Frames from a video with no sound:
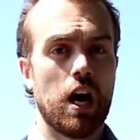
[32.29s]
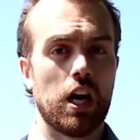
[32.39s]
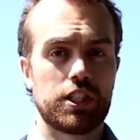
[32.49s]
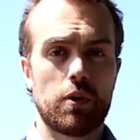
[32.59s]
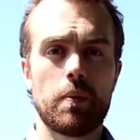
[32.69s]

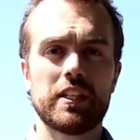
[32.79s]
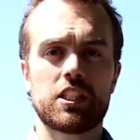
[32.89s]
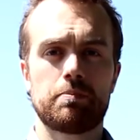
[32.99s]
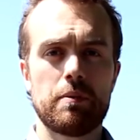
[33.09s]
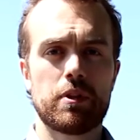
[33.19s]
So we went to
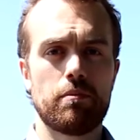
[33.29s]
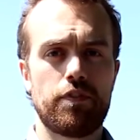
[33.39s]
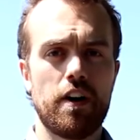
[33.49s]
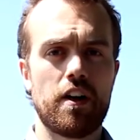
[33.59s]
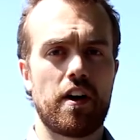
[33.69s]
speak with him
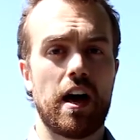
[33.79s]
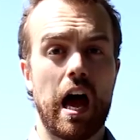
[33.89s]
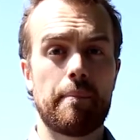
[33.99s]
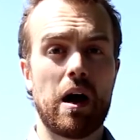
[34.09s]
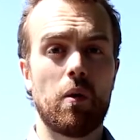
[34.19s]
further about